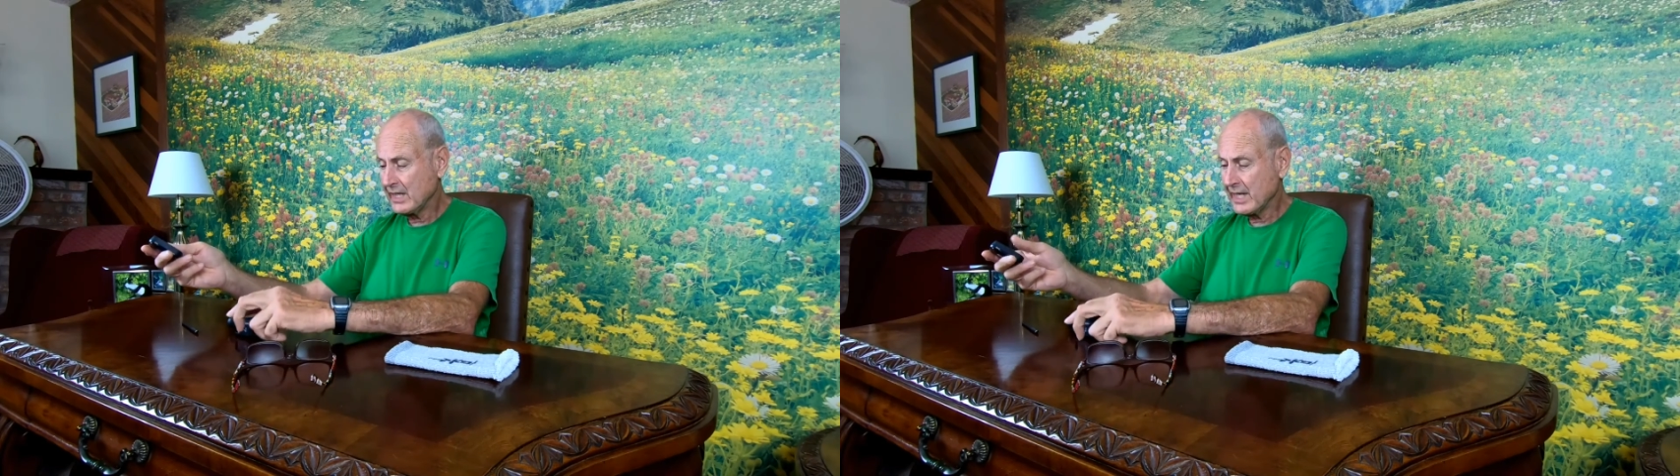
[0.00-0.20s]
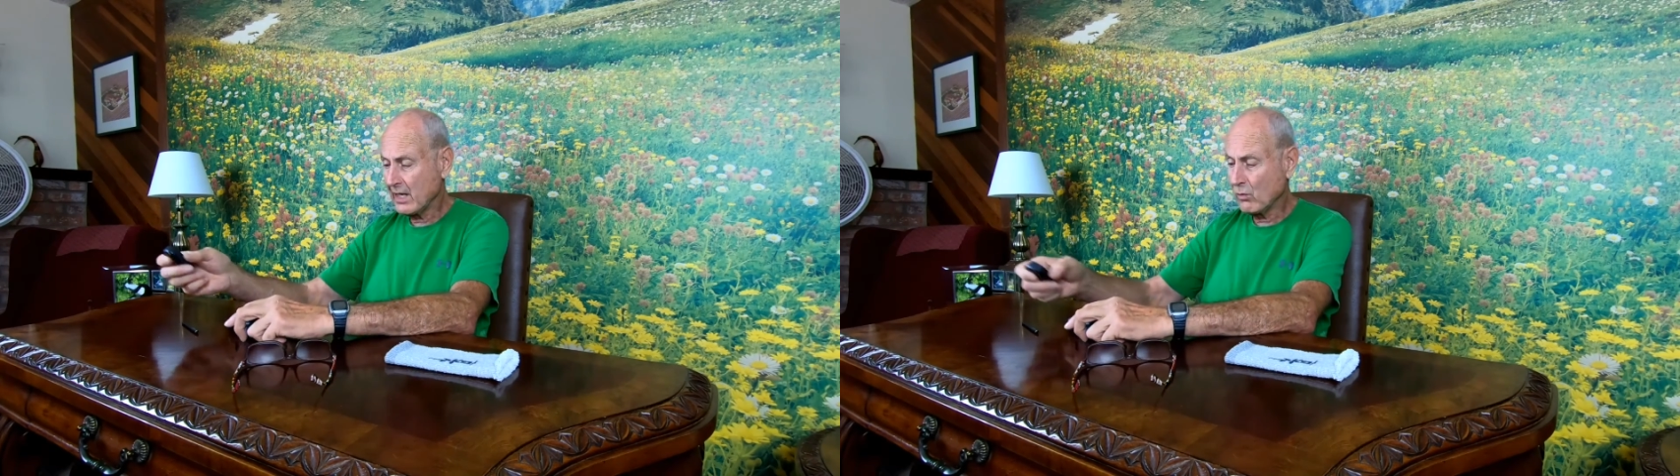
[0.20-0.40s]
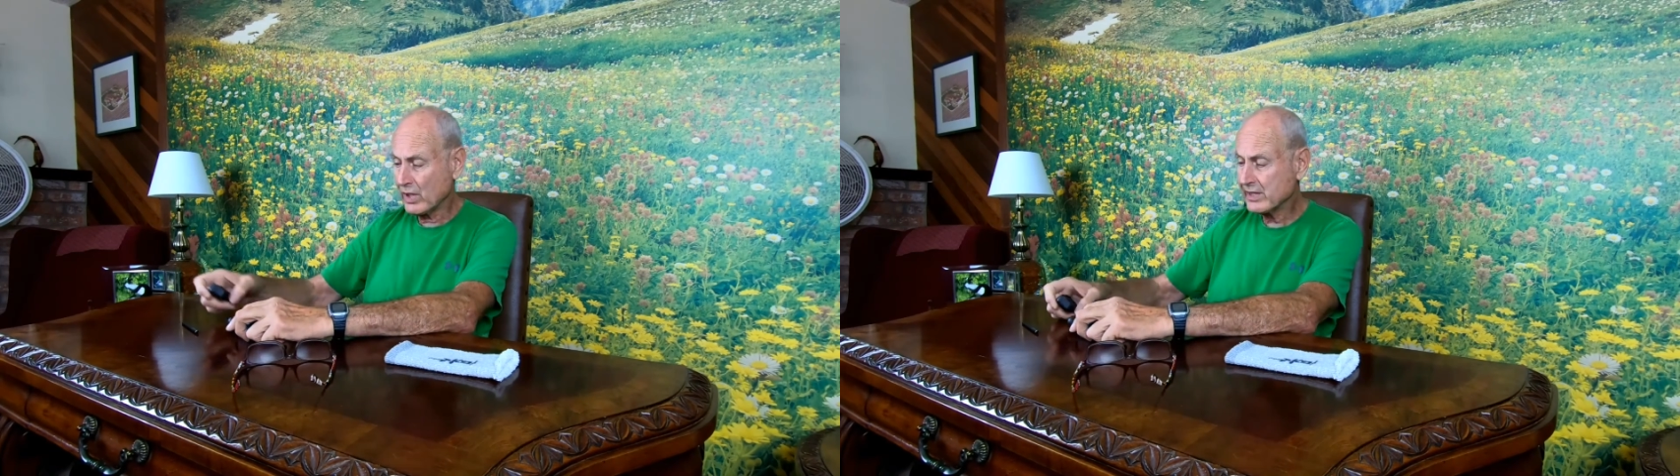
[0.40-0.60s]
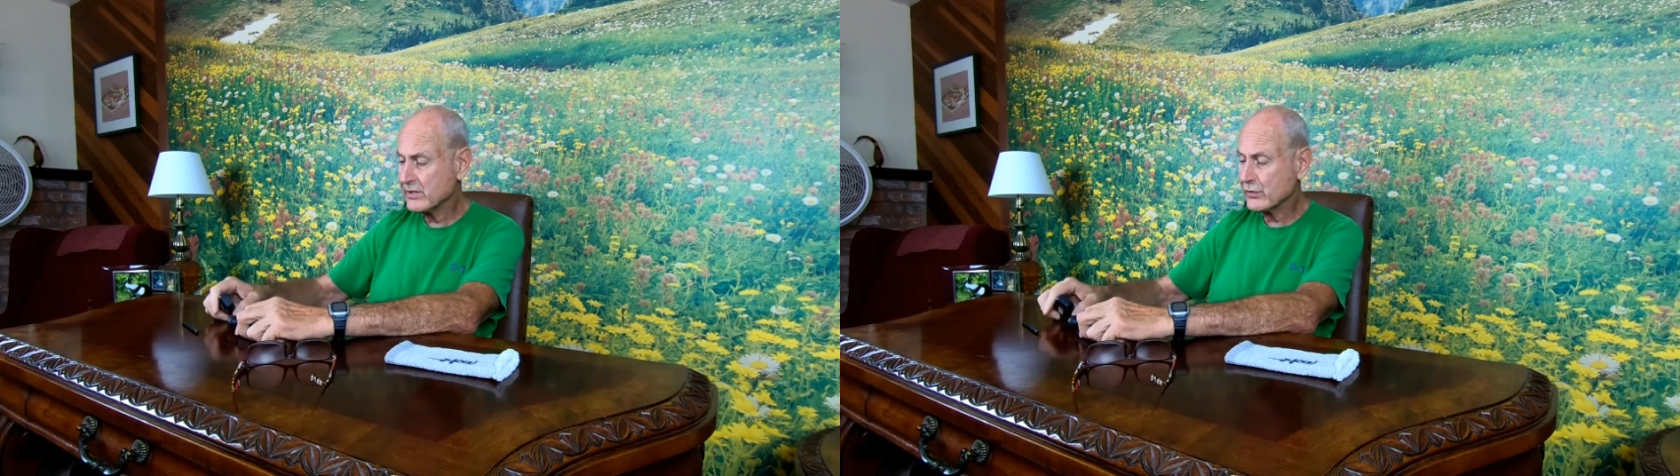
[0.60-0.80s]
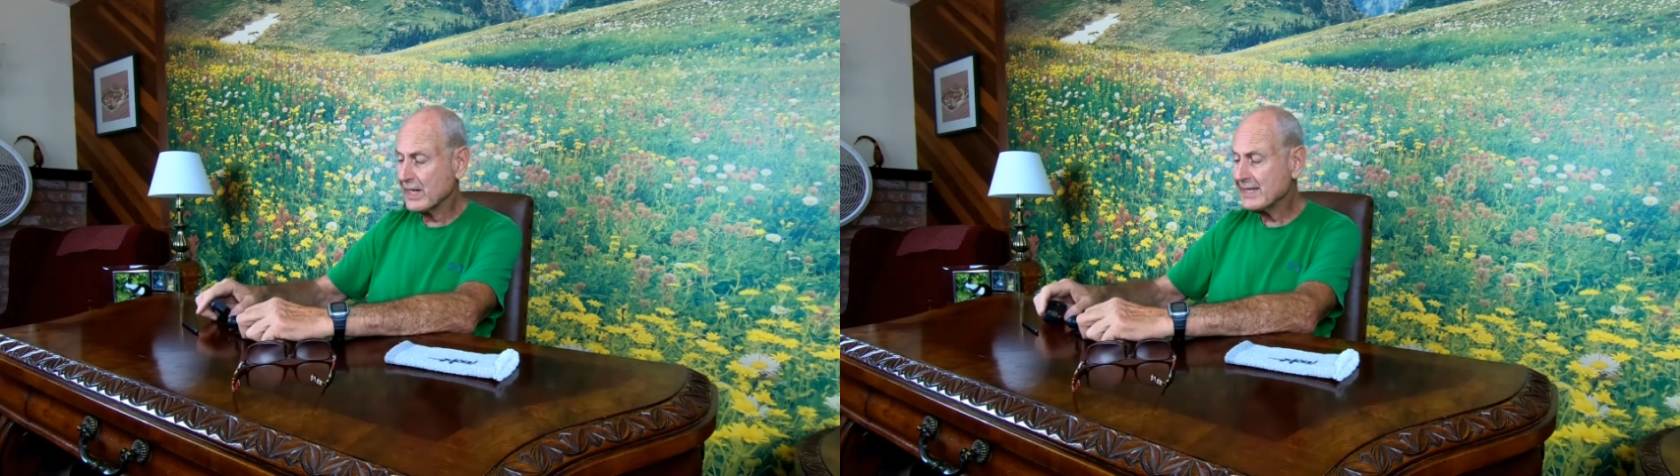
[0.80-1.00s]
Now I want to
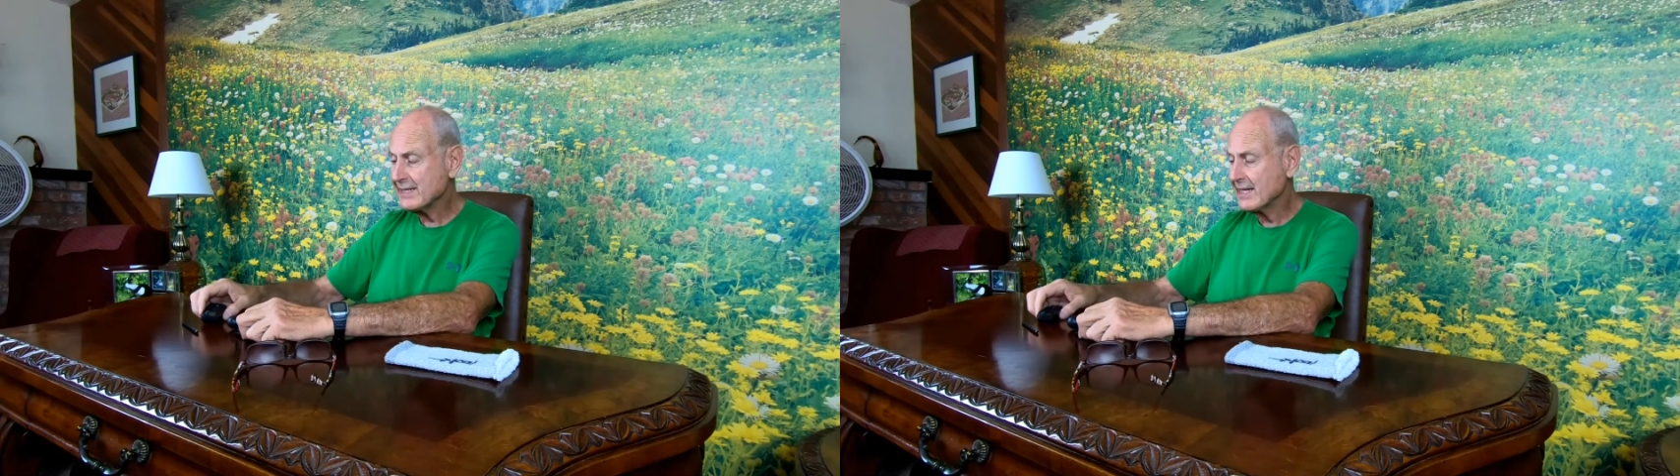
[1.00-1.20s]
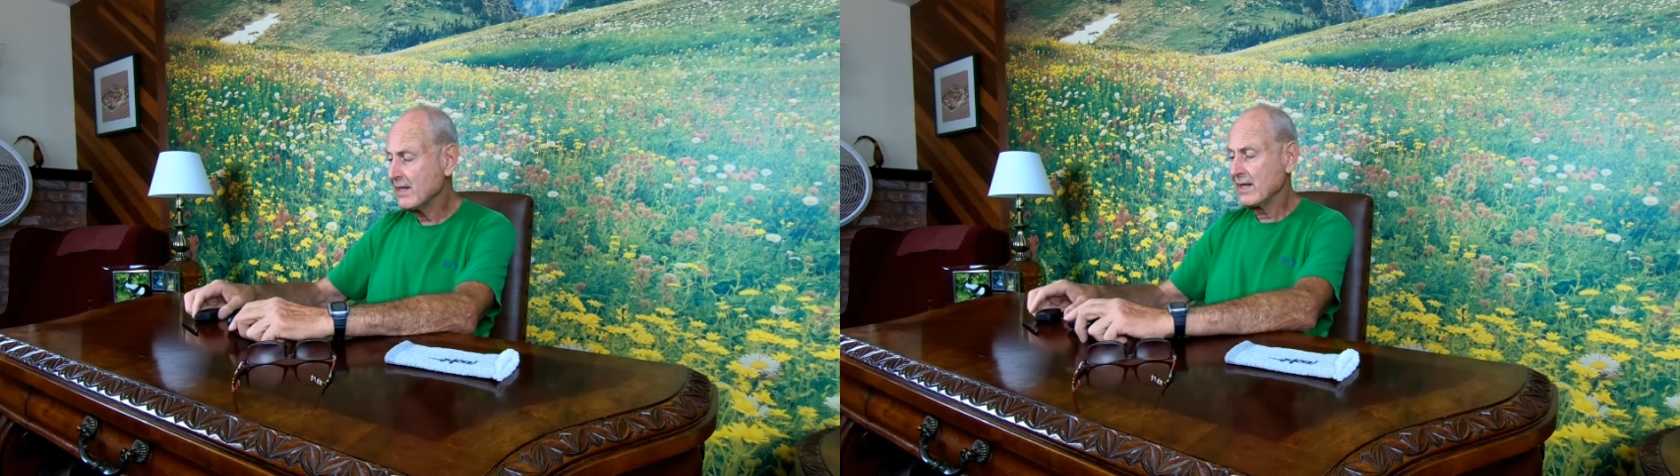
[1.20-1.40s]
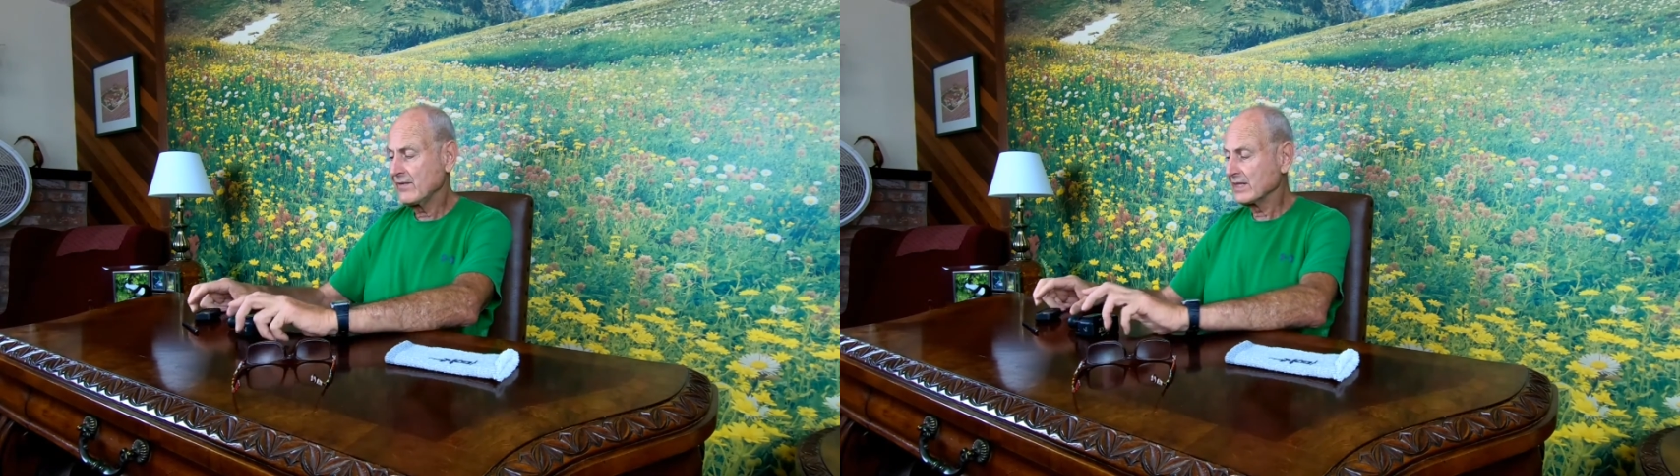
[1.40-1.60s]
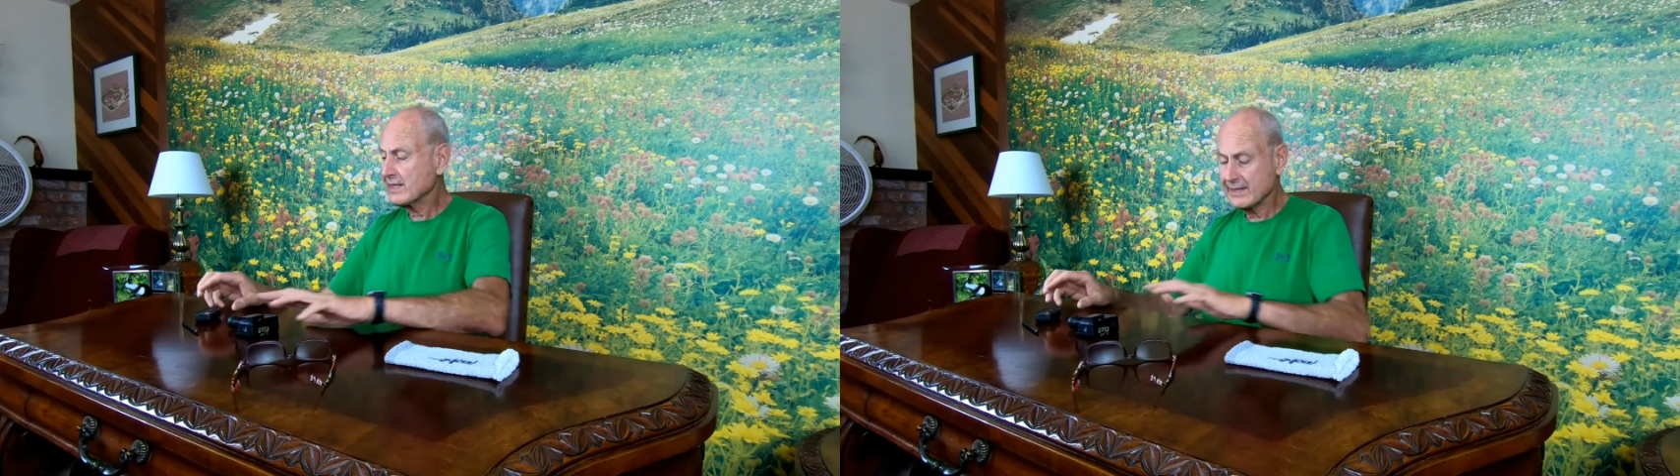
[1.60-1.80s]
stress that